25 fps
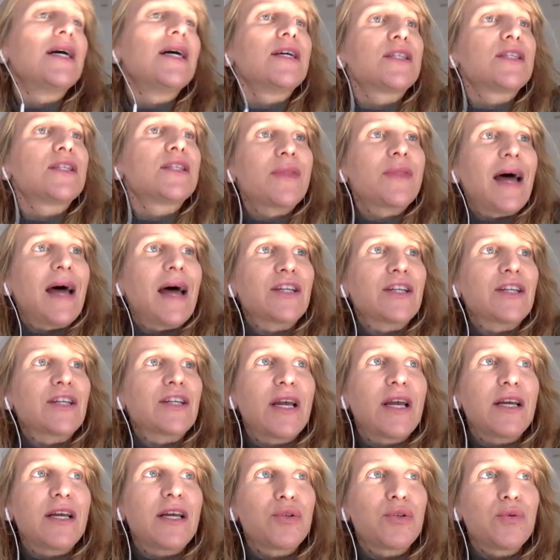So that
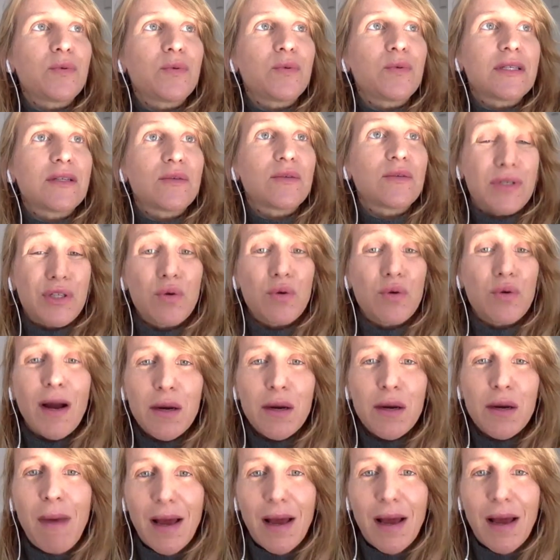change was
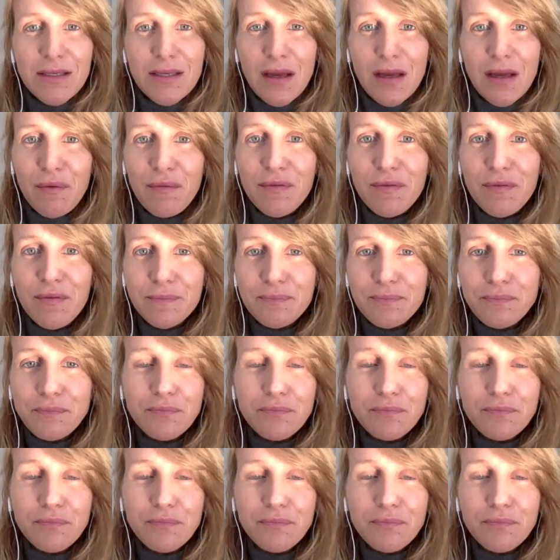quite massive,